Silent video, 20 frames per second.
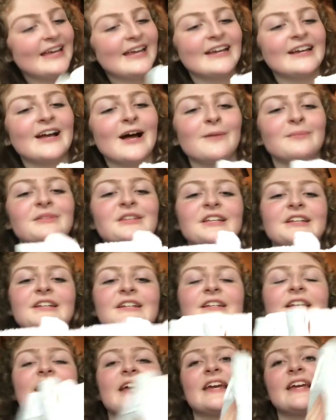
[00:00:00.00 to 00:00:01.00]
It comes
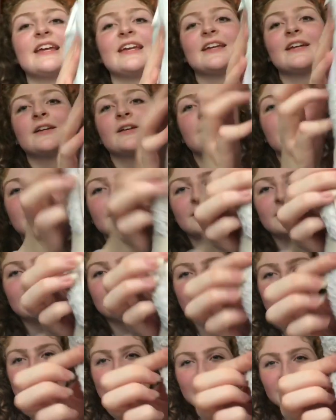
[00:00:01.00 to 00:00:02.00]
in a
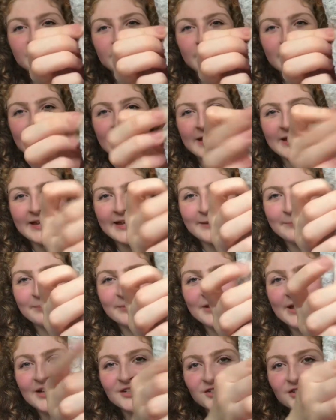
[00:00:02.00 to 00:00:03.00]
light gray, a
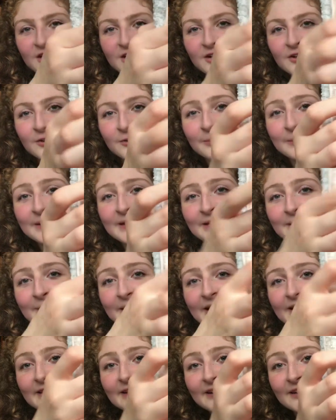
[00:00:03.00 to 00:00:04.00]
blush, a cream,
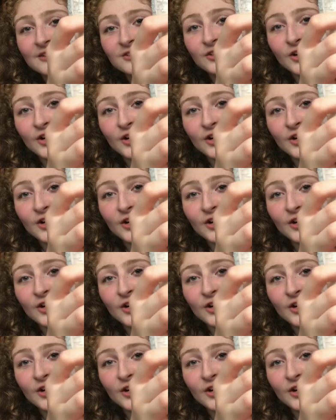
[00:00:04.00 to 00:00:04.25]
and then a